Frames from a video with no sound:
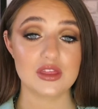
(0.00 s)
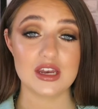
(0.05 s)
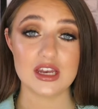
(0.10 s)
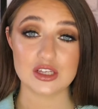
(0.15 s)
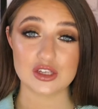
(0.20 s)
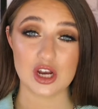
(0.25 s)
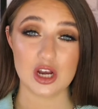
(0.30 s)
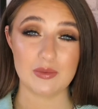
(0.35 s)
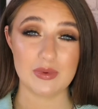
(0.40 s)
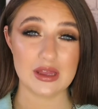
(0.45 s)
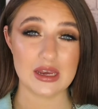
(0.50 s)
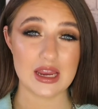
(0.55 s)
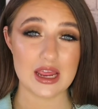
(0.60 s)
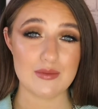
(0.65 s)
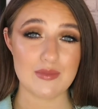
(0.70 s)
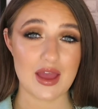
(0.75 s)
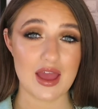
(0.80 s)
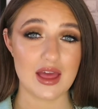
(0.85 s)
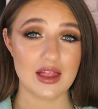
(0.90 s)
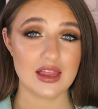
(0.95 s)
there is going to be an
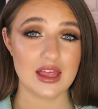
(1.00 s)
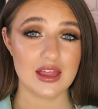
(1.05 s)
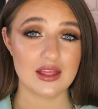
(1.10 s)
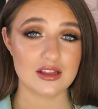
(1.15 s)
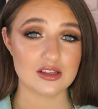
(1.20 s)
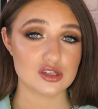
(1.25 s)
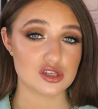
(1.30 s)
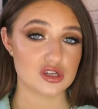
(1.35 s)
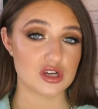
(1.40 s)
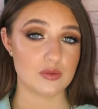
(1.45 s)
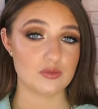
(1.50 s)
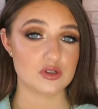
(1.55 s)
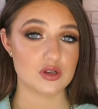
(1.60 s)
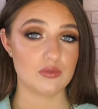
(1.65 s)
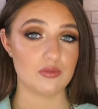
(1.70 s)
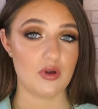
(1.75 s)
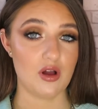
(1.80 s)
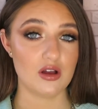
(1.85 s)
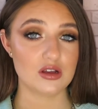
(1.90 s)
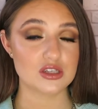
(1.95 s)
email in the
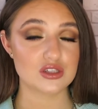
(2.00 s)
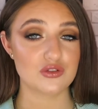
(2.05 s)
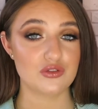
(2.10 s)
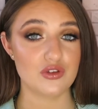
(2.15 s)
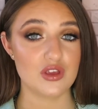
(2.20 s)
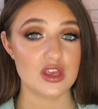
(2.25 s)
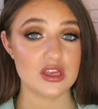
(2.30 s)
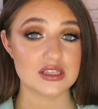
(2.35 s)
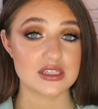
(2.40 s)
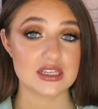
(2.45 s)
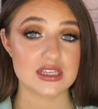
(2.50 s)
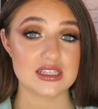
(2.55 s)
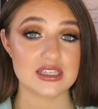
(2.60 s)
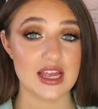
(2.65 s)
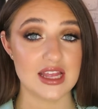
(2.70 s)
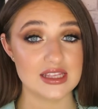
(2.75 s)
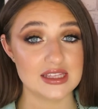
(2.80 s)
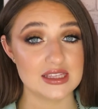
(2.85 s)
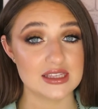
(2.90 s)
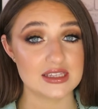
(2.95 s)
description box for you to
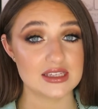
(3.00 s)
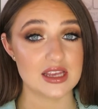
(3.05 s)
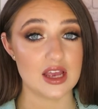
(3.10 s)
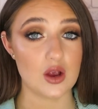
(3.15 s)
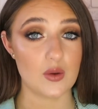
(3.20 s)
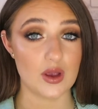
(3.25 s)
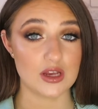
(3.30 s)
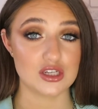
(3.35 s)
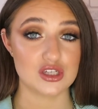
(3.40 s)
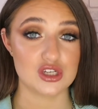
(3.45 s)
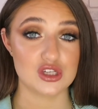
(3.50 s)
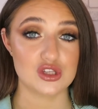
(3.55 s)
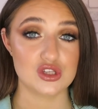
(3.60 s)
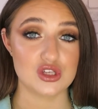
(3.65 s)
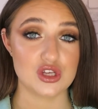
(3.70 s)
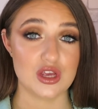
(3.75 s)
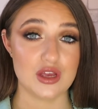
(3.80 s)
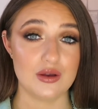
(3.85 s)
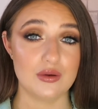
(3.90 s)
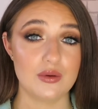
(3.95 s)
send a question
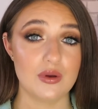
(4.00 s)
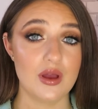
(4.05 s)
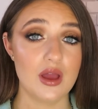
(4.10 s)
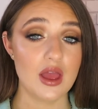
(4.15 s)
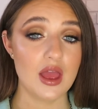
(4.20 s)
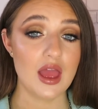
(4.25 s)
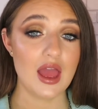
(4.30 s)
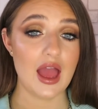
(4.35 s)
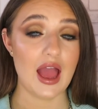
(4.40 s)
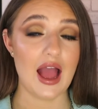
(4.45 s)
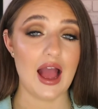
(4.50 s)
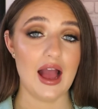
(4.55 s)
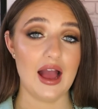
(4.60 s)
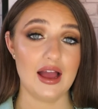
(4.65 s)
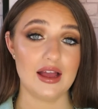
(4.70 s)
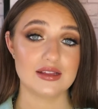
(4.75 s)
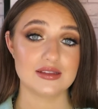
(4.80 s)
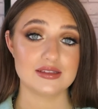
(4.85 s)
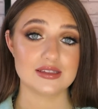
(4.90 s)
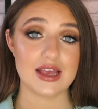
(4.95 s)
to,
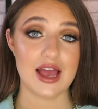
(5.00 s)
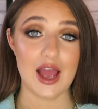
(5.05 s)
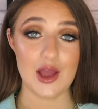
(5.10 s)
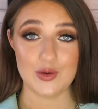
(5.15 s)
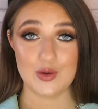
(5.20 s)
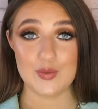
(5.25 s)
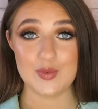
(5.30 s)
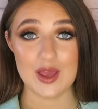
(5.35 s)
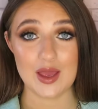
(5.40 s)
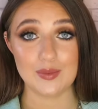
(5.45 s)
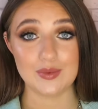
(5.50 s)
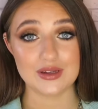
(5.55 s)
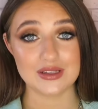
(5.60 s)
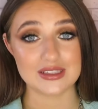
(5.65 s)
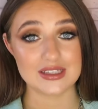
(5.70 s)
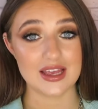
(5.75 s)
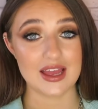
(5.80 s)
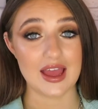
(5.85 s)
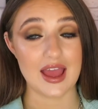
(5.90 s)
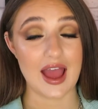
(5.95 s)
and I will be able
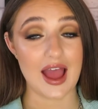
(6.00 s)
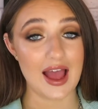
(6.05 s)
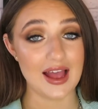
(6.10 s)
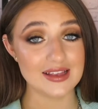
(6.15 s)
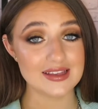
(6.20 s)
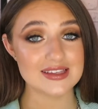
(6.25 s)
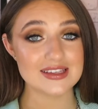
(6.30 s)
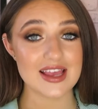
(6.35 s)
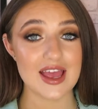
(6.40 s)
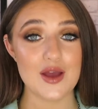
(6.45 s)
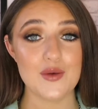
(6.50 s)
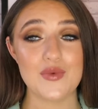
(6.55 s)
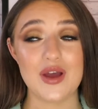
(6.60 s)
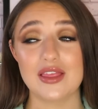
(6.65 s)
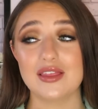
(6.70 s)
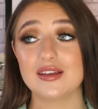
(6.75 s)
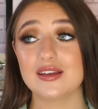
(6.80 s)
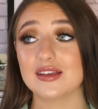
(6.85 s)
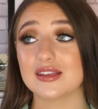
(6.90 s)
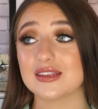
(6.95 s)
to answer,
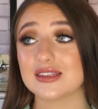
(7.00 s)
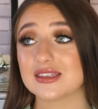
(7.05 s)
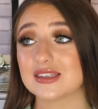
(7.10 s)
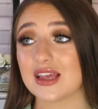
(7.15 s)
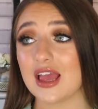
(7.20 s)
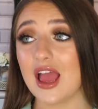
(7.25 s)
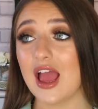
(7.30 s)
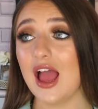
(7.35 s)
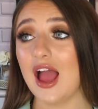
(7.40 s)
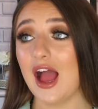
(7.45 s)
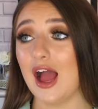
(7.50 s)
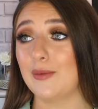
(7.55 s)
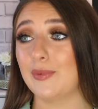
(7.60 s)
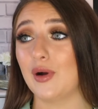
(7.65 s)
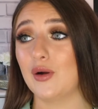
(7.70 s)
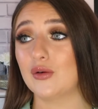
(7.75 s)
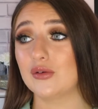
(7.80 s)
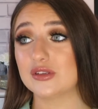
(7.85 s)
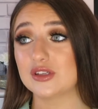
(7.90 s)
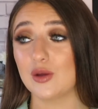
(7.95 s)
whether it's
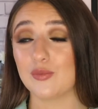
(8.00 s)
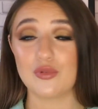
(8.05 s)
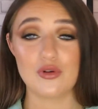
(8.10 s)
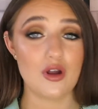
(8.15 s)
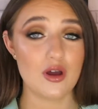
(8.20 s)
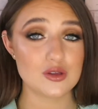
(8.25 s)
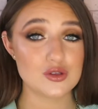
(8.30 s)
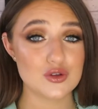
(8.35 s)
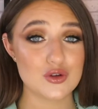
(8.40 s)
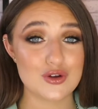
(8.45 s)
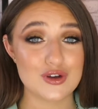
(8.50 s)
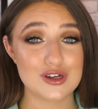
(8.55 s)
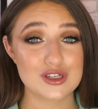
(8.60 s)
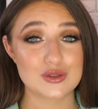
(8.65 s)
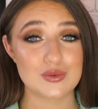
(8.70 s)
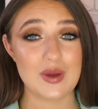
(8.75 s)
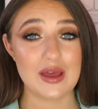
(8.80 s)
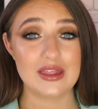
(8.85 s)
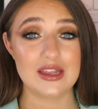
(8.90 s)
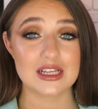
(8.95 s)
about a
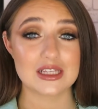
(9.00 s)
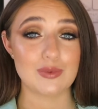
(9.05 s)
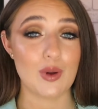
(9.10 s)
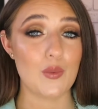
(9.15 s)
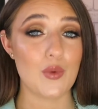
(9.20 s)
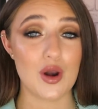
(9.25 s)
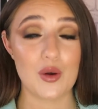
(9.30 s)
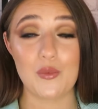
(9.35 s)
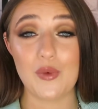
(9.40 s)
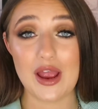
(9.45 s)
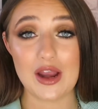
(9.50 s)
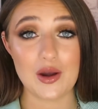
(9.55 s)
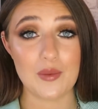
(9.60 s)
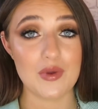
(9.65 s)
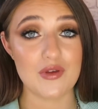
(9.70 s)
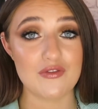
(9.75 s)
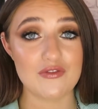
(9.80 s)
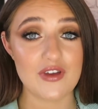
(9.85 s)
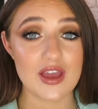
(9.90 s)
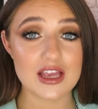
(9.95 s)
product, whether it's about what I'm wearing on
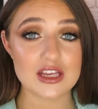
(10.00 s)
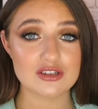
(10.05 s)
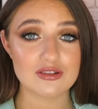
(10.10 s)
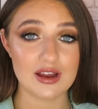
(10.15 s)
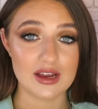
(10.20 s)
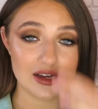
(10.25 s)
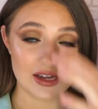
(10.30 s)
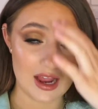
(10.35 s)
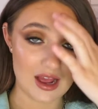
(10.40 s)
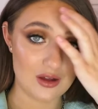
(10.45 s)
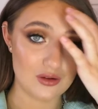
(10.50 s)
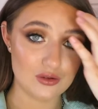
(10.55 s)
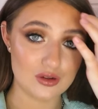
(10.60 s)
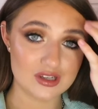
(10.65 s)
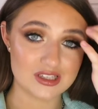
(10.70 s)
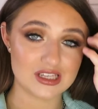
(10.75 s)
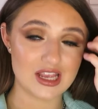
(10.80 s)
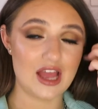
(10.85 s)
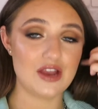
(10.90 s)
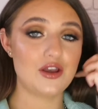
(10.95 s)
my face right now,
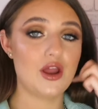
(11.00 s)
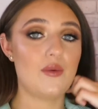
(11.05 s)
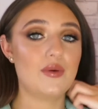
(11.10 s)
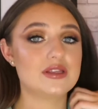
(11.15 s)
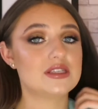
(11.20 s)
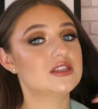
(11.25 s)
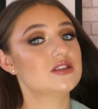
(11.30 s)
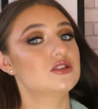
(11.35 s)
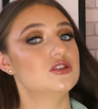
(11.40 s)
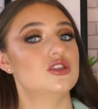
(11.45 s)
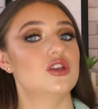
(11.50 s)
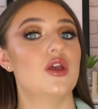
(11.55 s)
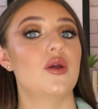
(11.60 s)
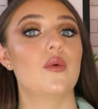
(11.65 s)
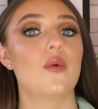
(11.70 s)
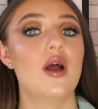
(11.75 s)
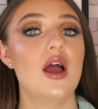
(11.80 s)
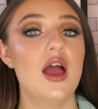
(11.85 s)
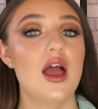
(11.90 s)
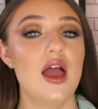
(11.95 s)
because I know I didn't
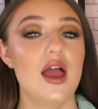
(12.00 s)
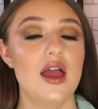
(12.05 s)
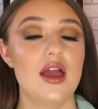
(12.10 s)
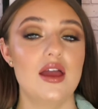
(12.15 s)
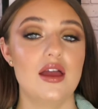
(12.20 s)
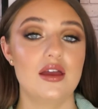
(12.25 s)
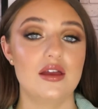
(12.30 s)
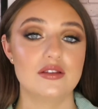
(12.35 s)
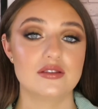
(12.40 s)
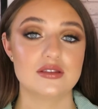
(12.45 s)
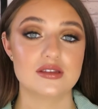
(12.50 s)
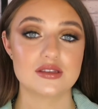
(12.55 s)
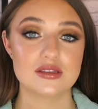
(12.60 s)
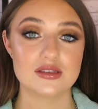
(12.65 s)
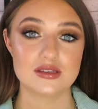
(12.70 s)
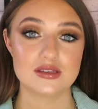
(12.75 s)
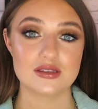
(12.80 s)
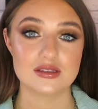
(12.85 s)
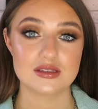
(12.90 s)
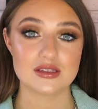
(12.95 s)
do a
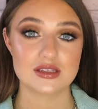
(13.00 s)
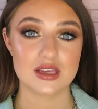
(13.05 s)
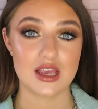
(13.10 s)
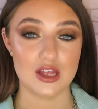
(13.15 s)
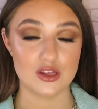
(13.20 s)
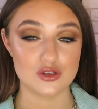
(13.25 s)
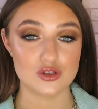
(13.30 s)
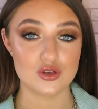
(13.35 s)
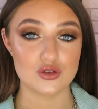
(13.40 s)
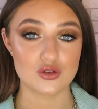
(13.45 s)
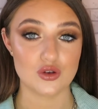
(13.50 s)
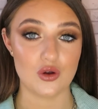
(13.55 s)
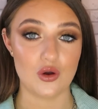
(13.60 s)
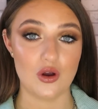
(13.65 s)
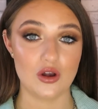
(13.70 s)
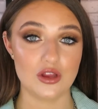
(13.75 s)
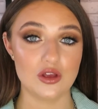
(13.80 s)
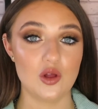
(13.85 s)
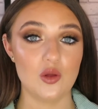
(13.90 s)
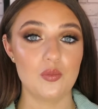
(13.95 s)
skin
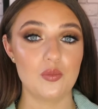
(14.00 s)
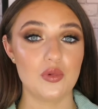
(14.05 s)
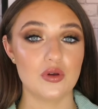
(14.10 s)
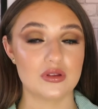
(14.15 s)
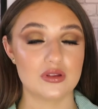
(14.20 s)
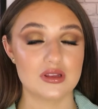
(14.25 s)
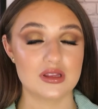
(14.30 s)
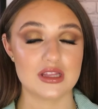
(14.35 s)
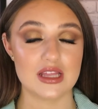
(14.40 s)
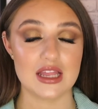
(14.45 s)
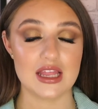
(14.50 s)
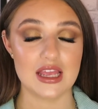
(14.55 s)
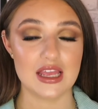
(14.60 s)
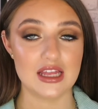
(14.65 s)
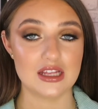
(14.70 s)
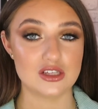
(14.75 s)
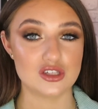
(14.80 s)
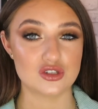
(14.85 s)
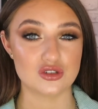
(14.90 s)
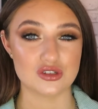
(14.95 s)
tutorial, but
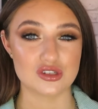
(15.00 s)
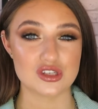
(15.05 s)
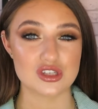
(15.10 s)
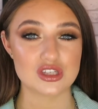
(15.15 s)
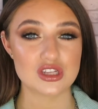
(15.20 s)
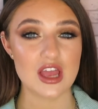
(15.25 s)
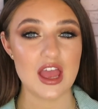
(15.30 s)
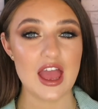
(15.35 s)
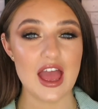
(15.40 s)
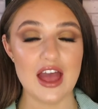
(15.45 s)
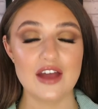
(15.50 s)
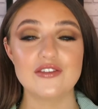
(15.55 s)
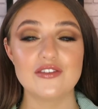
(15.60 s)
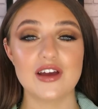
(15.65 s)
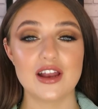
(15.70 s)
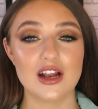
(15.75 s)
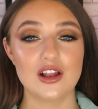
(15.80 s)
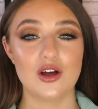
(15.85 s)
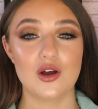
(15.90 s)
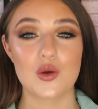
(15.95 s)
it's just a
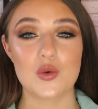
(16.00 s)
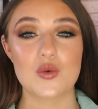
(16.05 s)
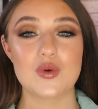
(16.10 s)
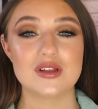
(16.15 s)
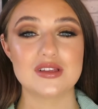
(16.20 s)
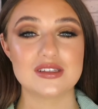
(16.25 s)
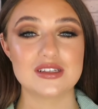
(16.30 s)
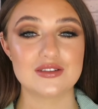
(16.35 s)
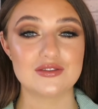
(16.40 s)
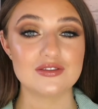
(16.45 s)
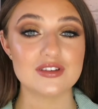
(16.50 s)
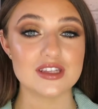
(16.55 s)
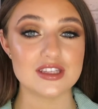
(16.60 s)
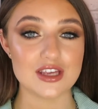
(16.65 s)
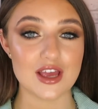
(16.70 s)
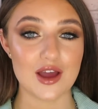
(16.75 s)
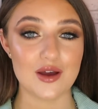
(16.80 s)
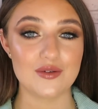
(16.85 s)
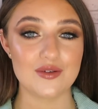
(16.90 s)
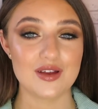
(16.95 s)
very long-winded
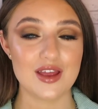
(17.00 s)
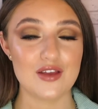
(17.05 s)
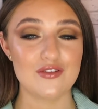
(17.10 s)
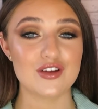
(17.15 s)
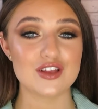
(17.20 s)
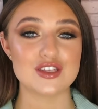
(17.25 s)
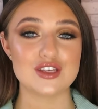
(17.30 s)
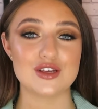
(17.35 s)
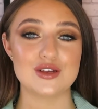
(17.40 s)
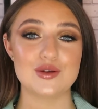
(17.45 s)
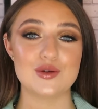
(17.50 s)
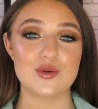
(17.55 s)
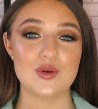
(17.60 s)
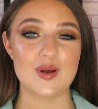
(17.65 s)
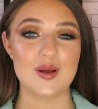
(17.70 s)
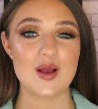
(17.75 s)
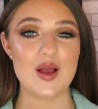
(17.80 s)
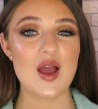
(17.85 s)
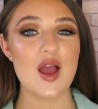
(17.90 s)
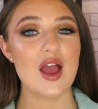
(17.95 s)
video. If I do
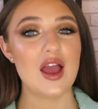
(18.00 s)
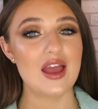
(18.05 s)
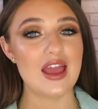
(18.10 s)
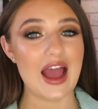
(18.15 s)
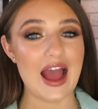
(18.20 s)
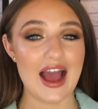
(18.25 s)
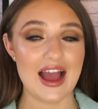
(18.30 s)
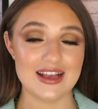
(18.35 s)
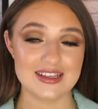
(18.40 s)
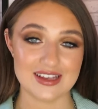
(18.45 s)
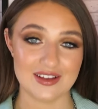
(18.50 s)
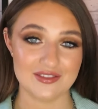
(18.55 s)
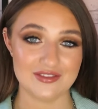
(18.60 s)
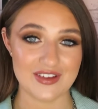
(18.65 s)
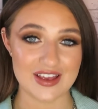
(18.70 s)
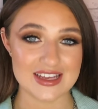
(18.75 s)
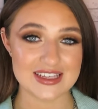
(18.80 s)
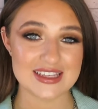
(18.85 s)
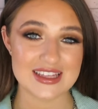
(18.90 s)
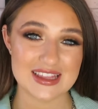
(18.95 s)
eyes and
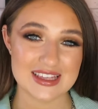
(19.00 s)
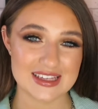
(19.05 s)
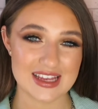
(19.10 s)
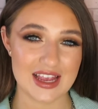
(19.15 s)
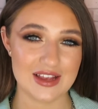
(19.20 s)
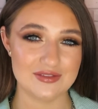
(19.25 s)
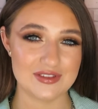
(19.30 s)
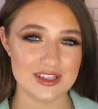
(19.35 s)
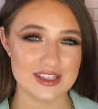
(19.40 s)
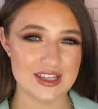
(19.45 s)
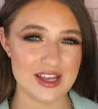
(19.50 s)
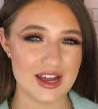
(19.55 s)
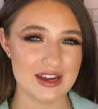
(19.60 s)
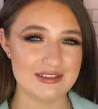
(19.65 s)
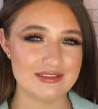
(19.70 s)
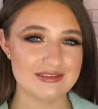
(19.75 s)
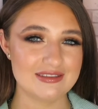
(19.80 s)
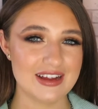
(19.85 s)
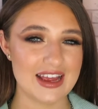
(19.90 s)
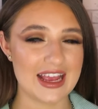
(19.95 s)
face in the same
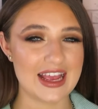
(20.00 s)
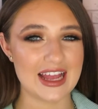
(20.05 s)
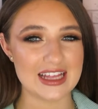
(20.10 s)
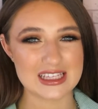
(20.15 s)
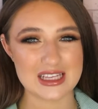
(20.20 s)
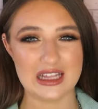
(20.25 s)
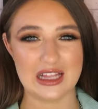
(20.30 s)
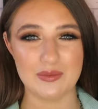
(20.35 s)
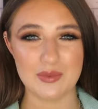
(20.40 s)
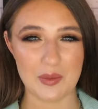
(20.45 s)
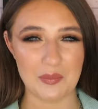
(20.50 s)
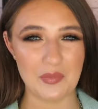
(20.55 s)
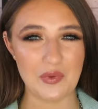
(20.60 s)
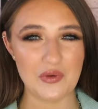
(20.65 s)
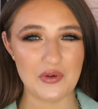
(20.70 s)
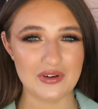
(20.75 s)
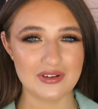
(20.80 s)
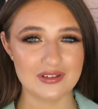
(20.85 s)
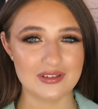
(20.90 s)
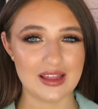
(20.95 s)
video, it gets a little bit
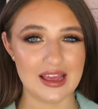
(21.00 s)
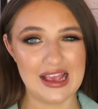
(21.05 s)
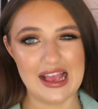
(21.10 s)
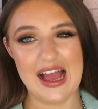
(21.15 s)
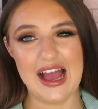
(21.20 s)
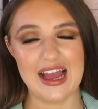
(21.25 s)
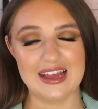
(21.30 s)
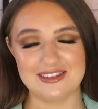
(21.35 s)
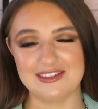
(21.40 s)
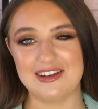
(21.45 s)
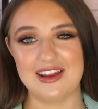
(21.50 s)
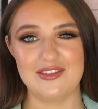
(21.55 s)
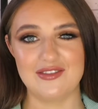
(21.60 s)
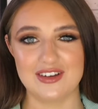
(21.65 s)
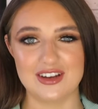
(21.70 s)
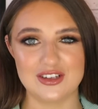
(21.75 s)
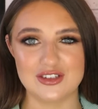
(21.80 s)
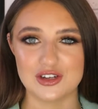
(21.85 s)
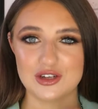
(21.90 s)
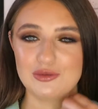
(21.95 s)
boring. Like, I don't
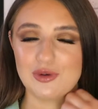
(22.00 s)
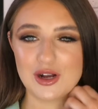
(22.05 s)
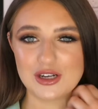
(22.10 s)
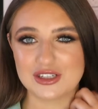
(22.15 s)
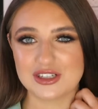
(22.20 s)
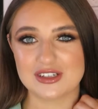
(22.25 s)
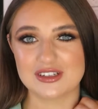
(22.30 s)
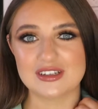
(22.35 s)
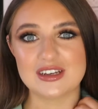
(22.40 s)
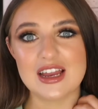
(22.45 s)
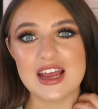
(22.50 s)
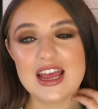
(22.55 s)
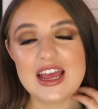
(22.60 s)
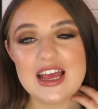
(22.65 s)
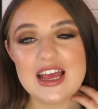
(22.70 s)
even enjoy watching